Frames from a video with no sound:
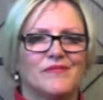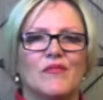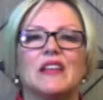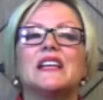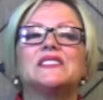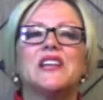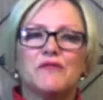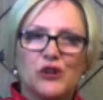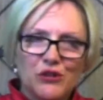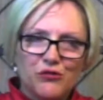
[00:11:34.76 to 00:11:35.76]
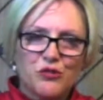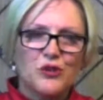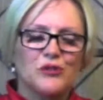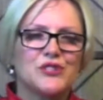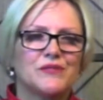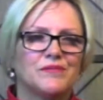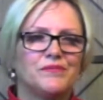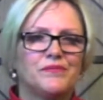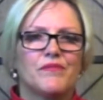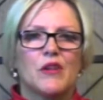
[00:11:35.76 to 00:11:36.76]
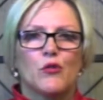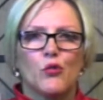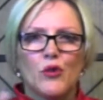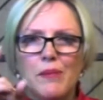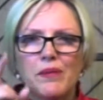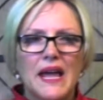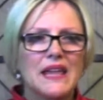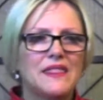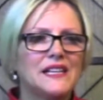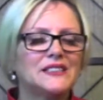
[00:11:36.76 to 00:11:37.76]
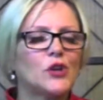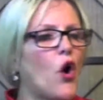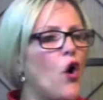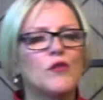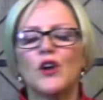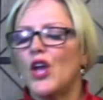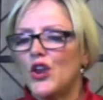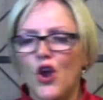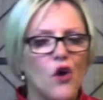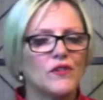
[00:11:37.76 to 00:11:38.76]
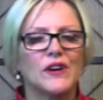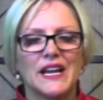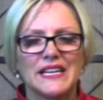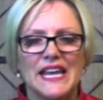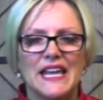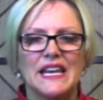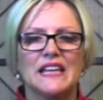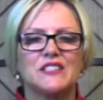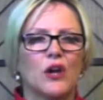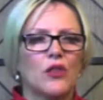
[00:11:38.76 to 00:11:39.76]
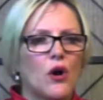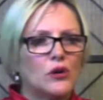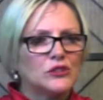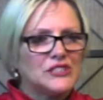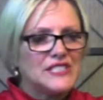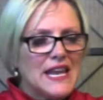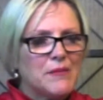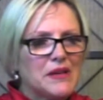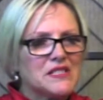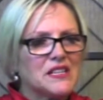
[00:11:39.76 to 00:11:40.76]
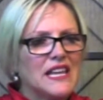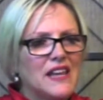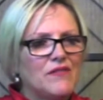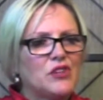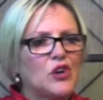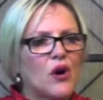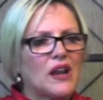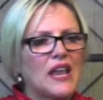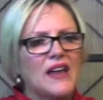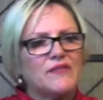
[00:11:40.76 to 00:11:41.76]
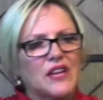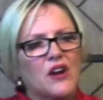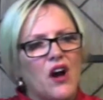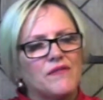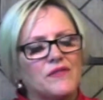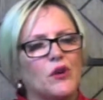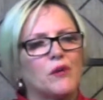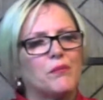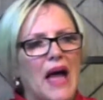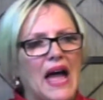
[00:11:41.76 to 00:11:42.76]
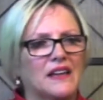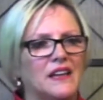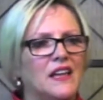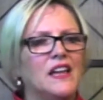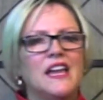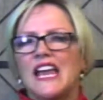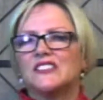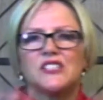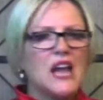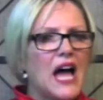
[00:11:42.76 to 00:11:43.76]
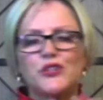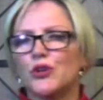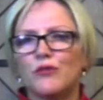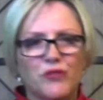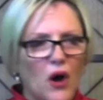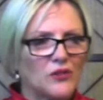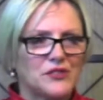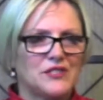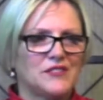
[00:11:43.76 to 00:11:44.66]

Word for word: Let's have good fruit. Replay this over and over again until those demons leave your life, get off your back. It's not your fault.